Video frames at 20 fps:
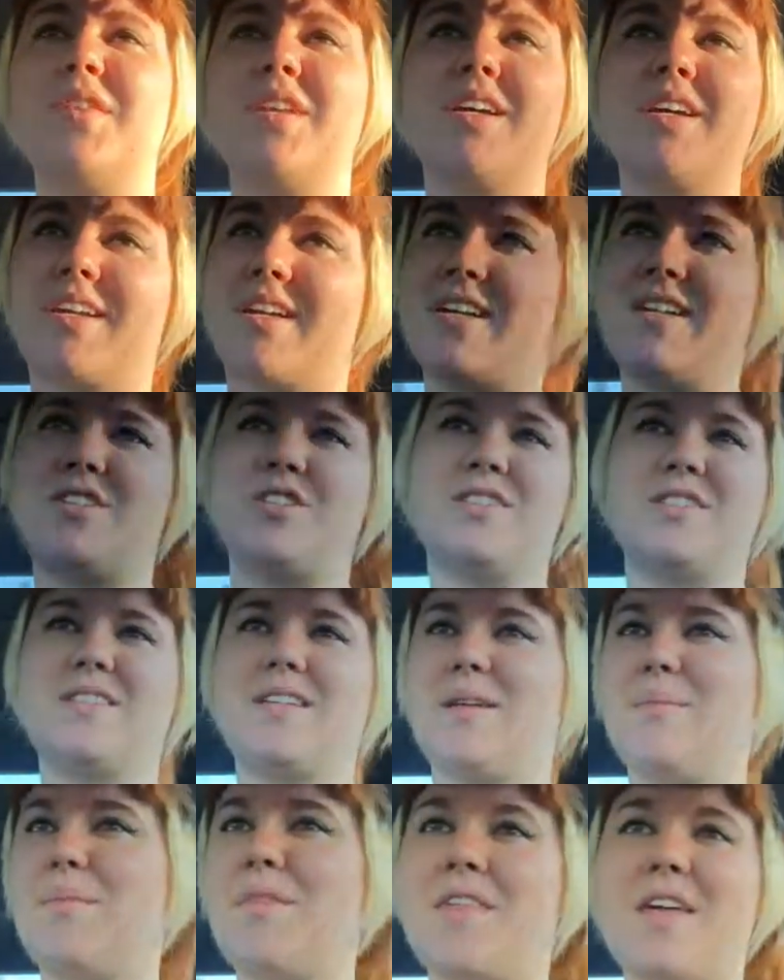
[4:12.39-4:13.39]
Like I just
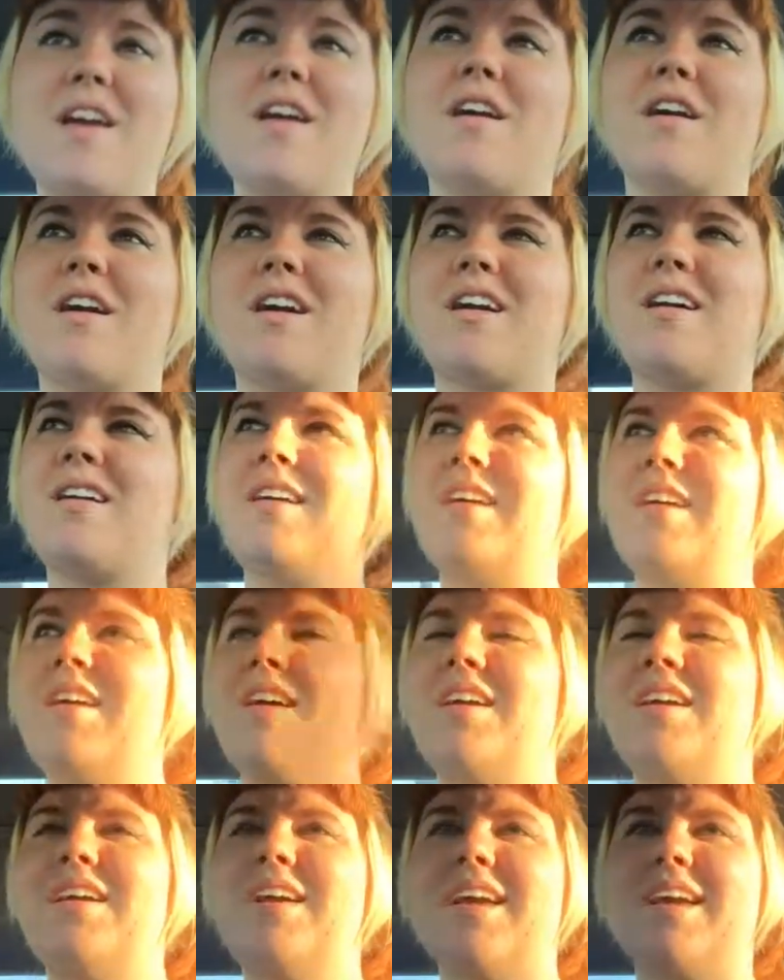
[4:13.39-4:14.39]
am there
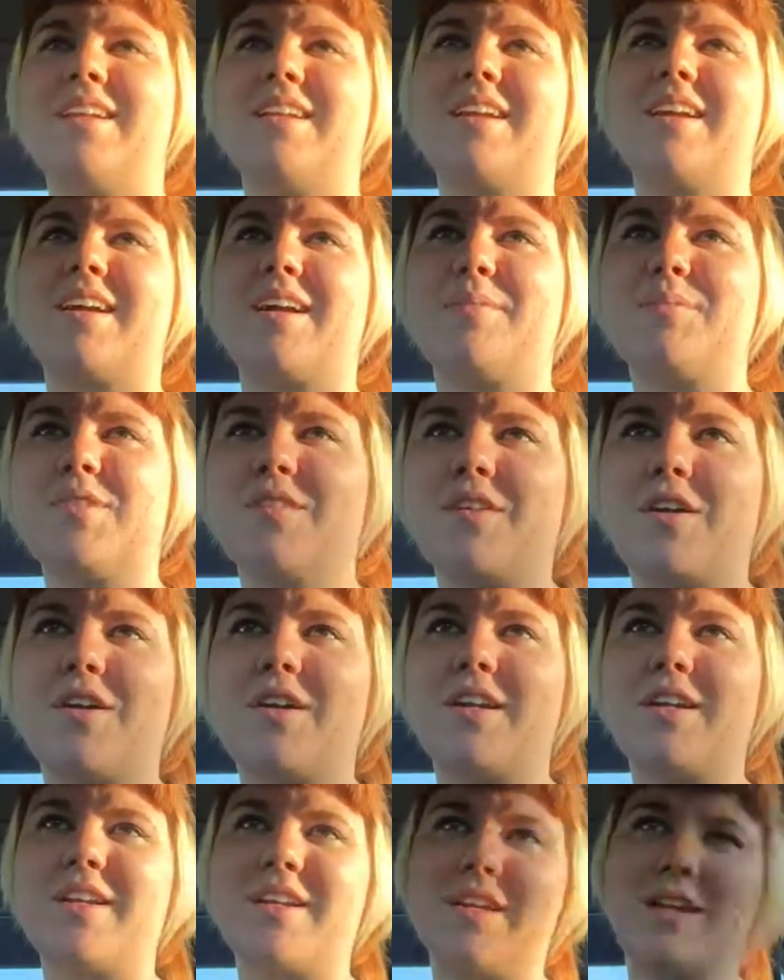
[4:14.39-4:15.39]
and like I'm
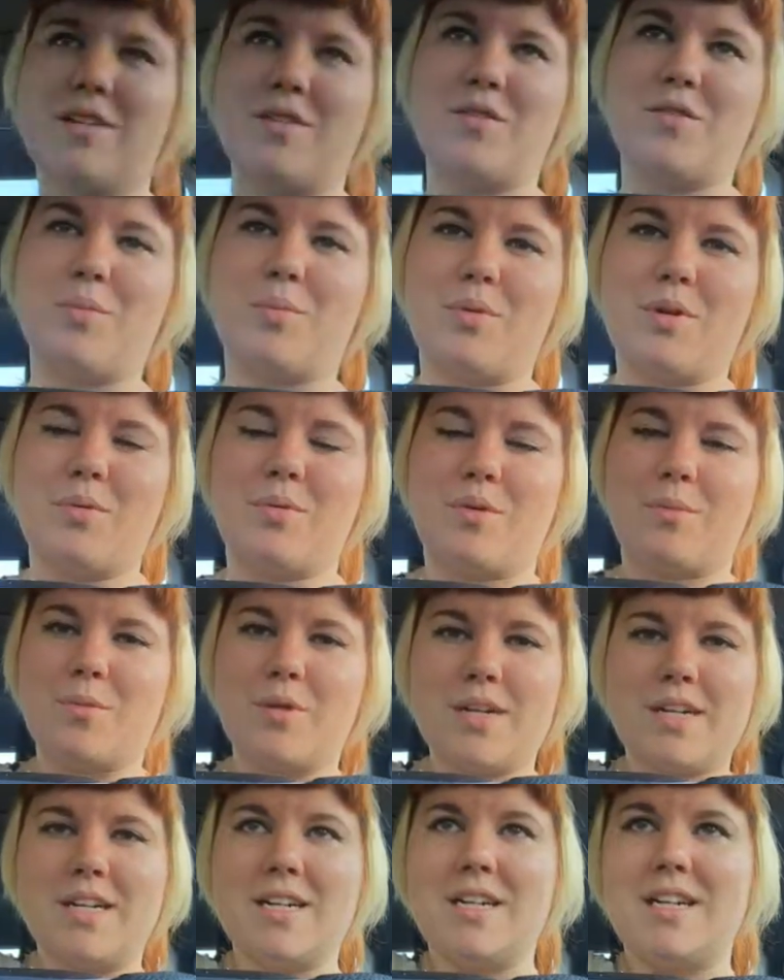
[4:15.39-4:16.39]
starting to get to a point where I'm
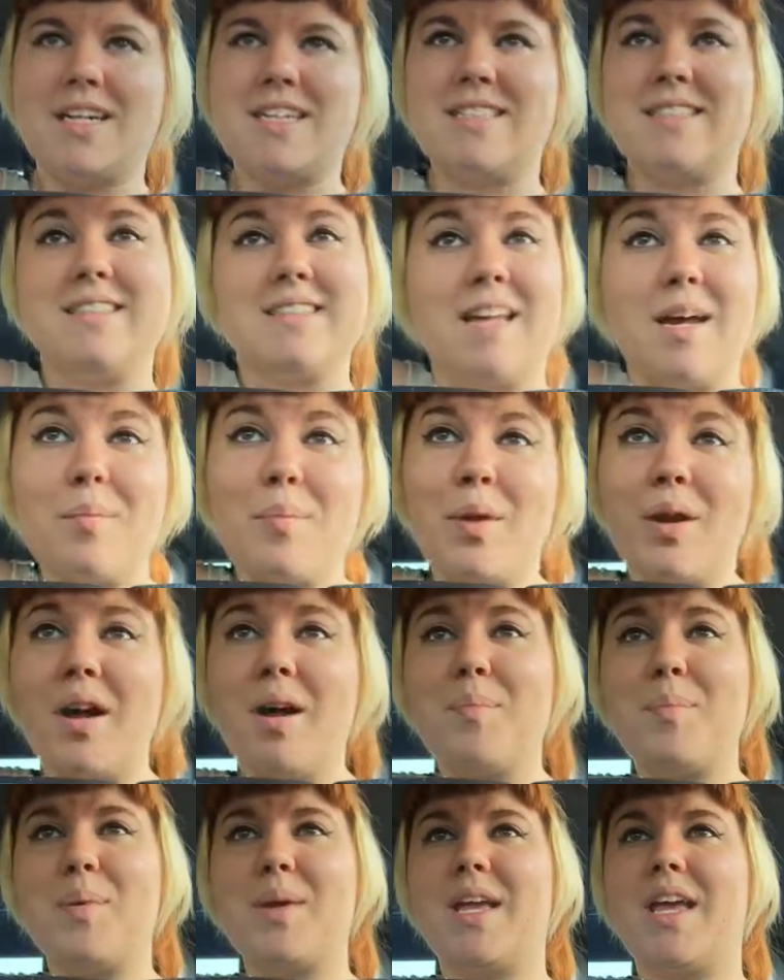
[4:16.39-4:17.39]
ready to like step it
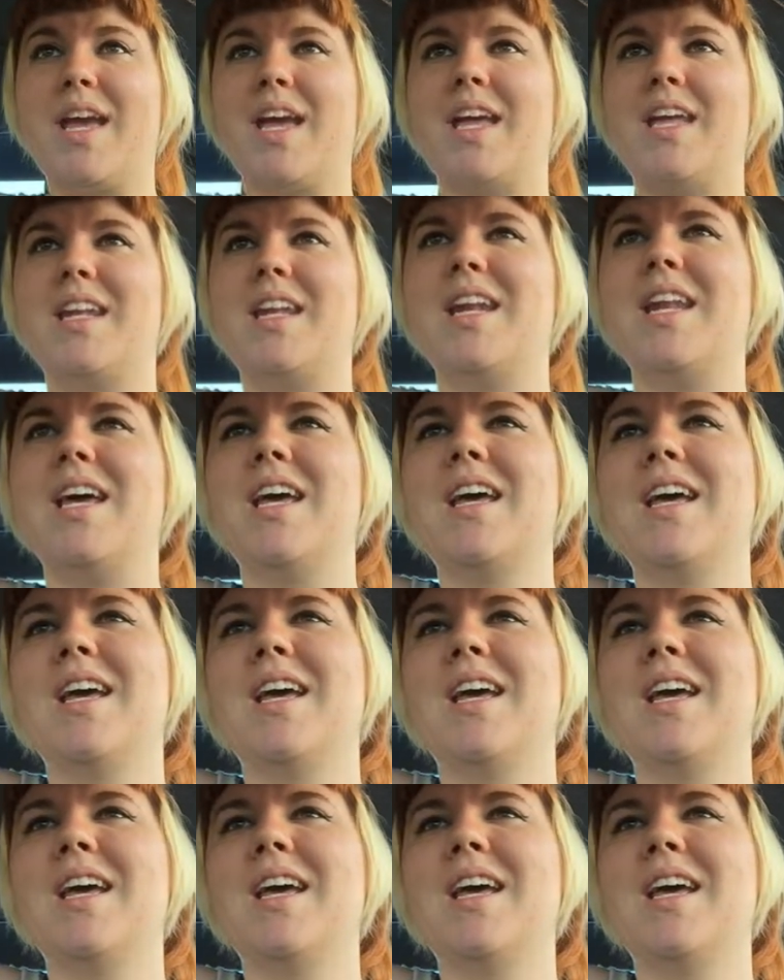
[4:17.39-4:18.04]
up again